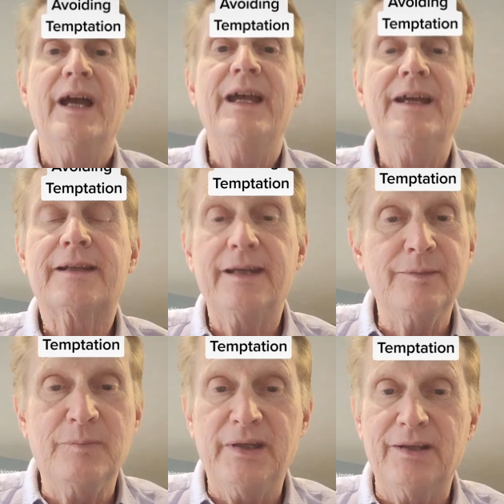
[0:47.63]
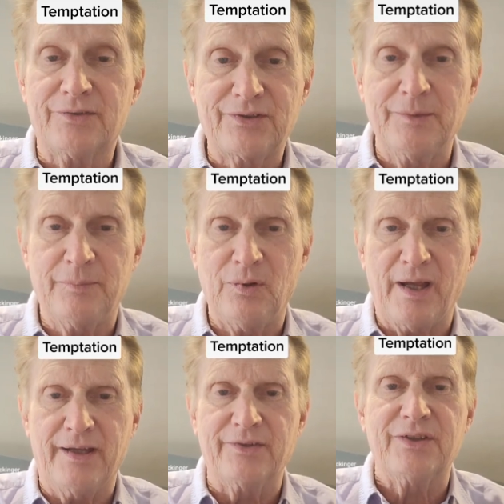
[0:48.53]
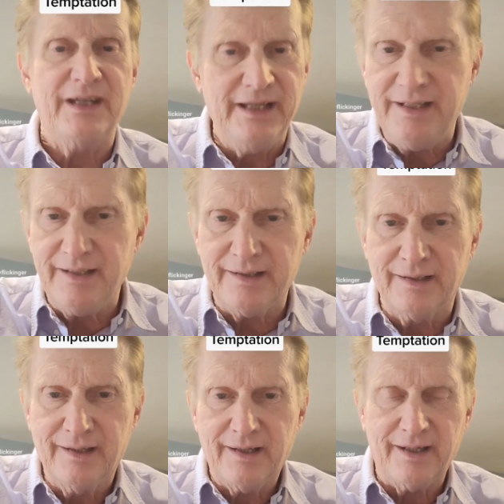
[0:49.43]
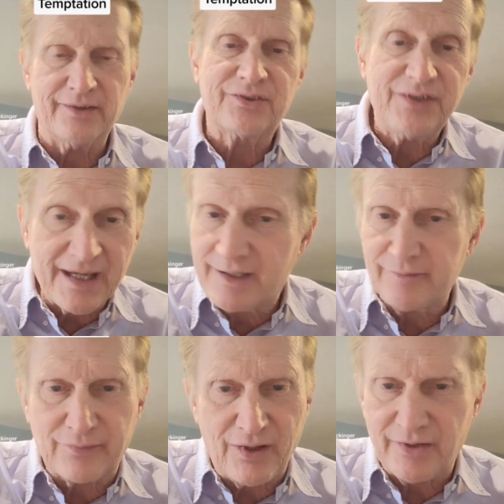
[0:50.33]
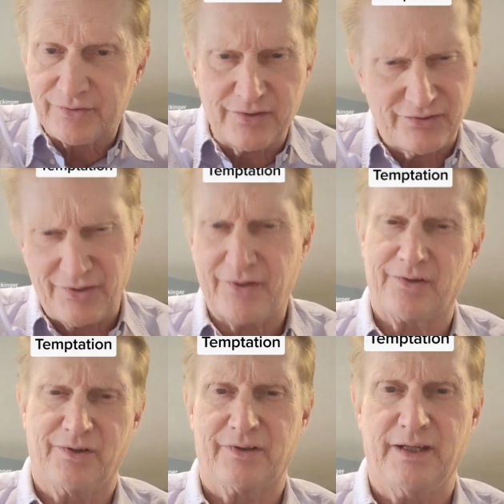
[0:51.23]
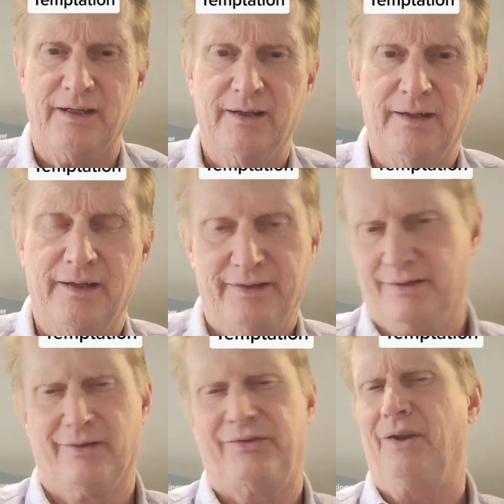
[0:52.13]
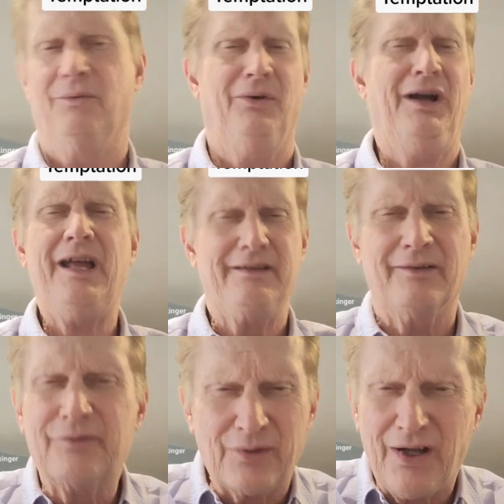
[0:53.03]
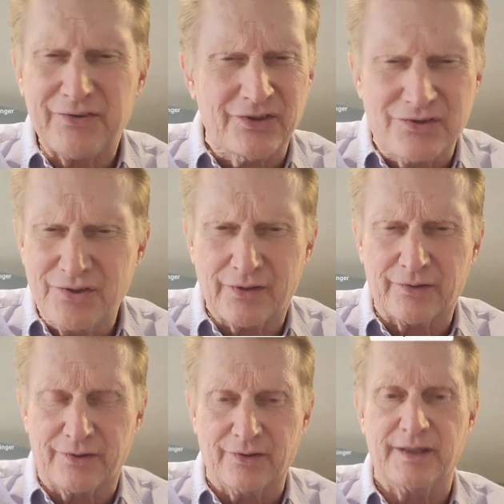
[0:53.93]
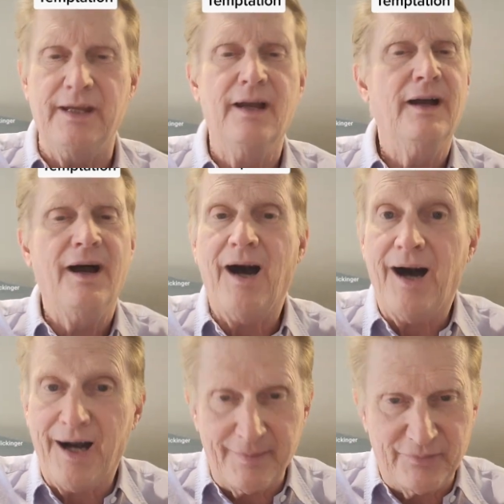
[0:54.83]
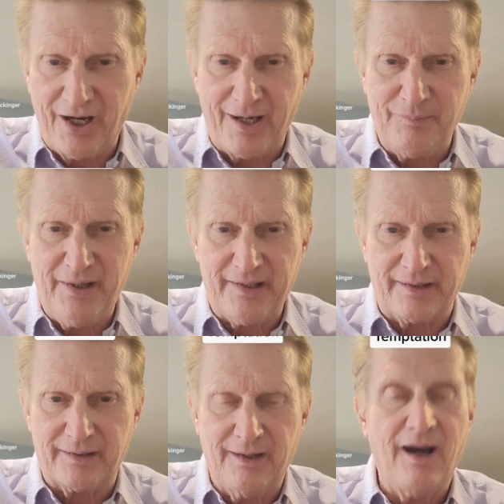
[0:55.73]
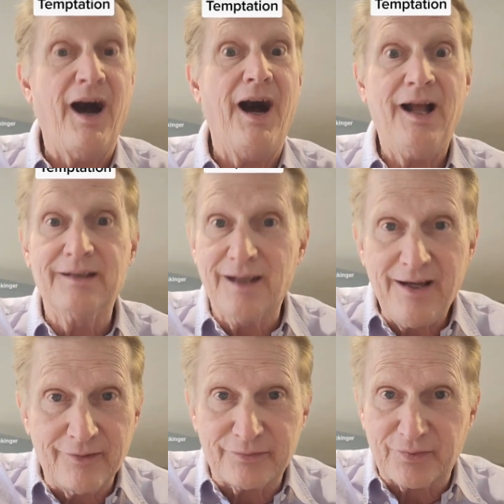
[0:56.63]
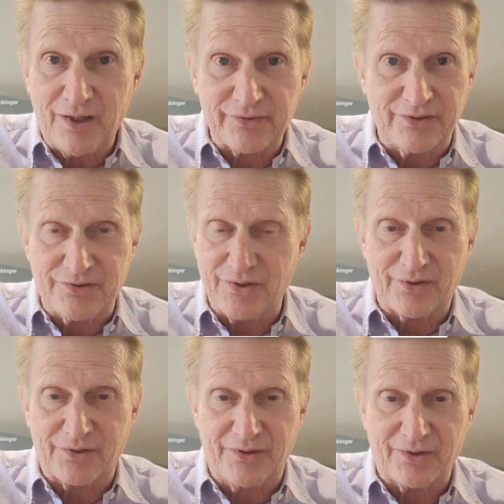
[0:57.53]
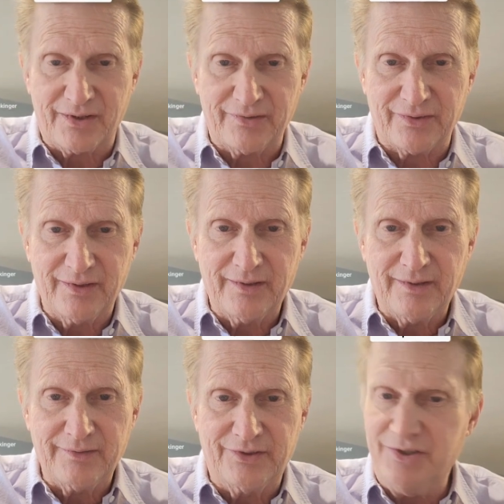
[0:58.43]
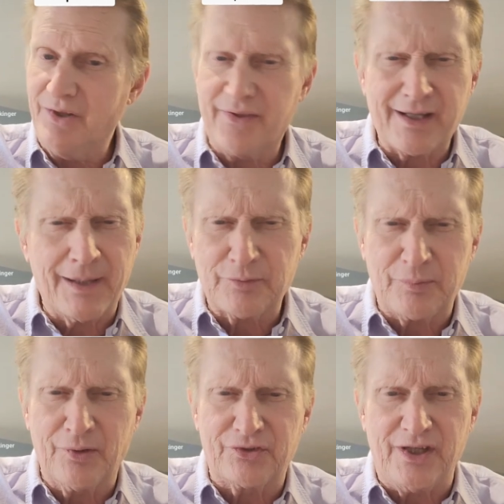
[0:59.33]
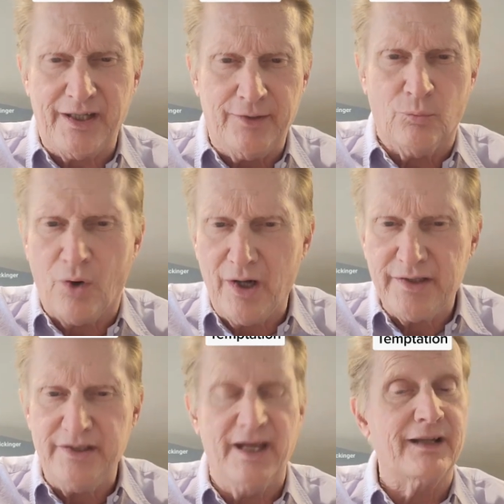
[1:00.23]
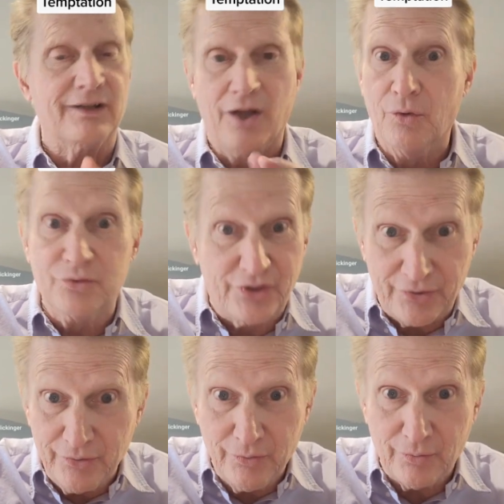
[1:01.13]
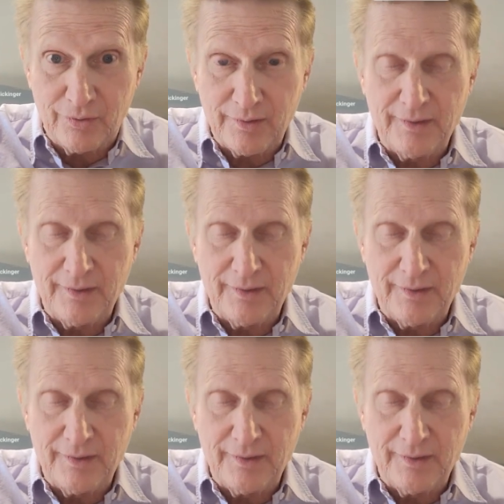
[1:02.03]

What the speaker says: It can be as simple as eating a second frosted sugar cookie. And you're going to say, what? Frosted sugar cookie? I'm diabetic. I love frosted sugar cookies. Do you think I'm supposed to eat one, yet alone two?